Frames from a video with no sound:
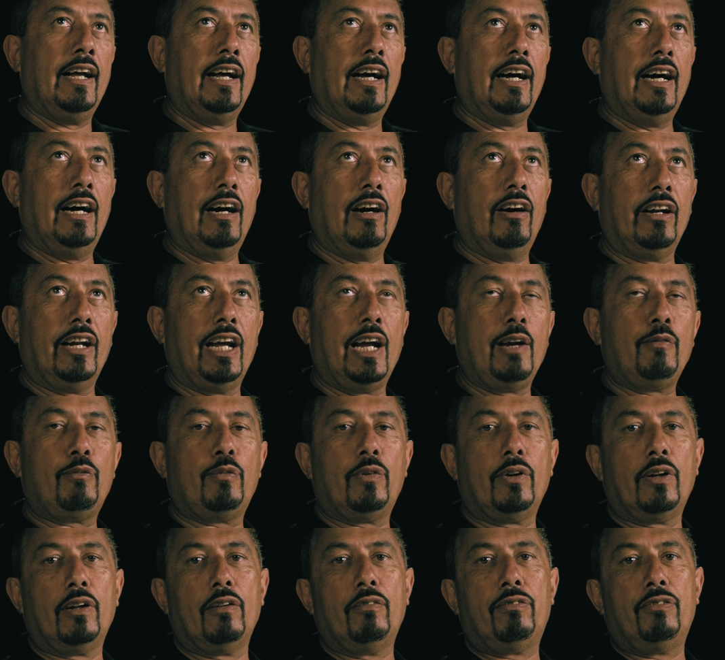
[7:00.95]
On
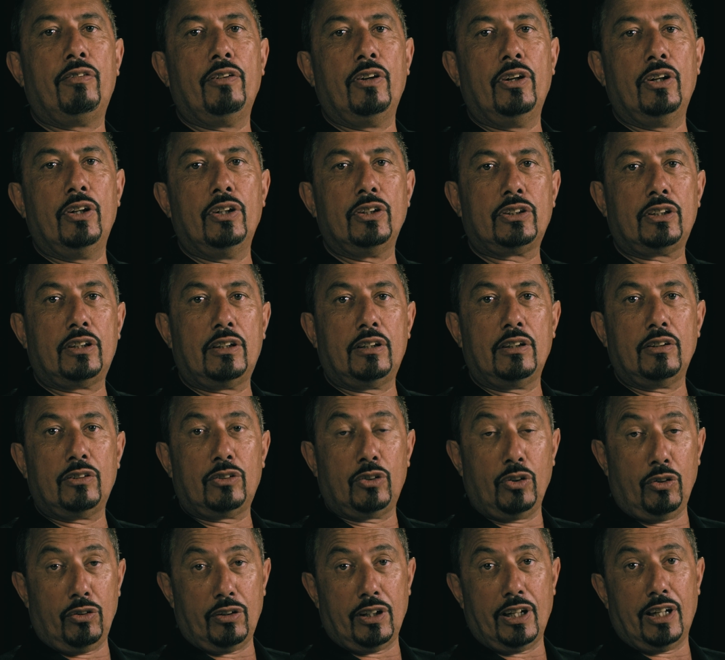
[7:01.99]
April the 1st,
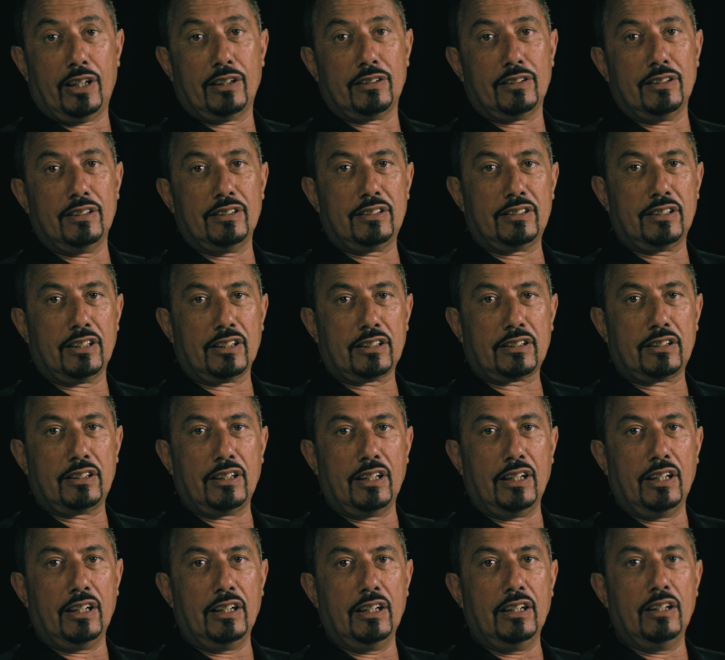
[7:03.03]

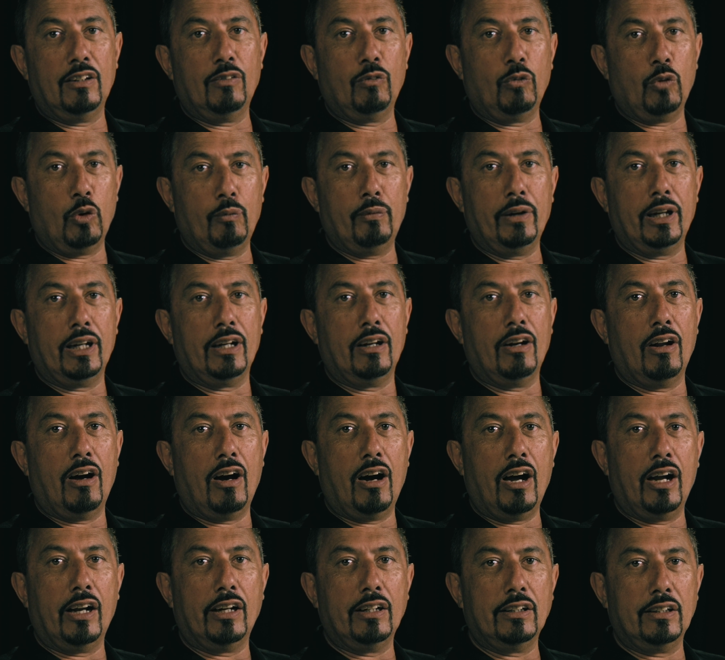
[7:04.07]
2016, it will be
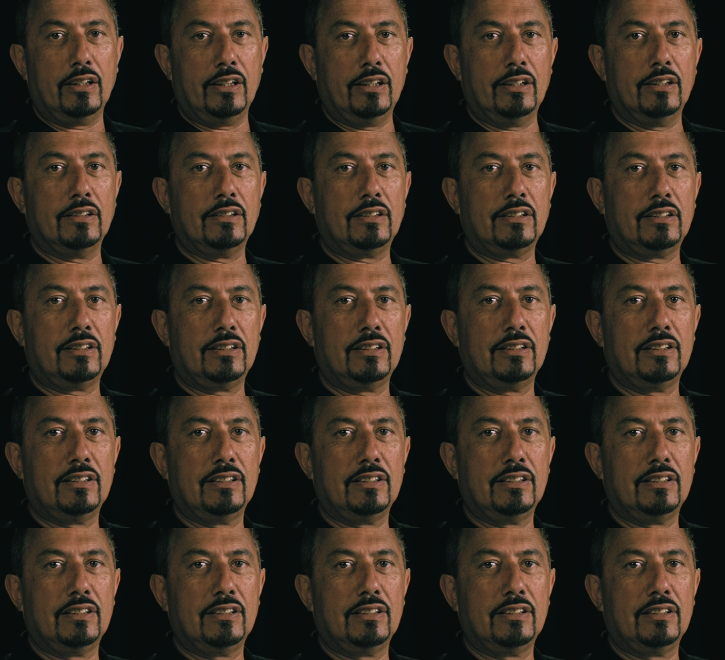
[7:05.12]
9 years.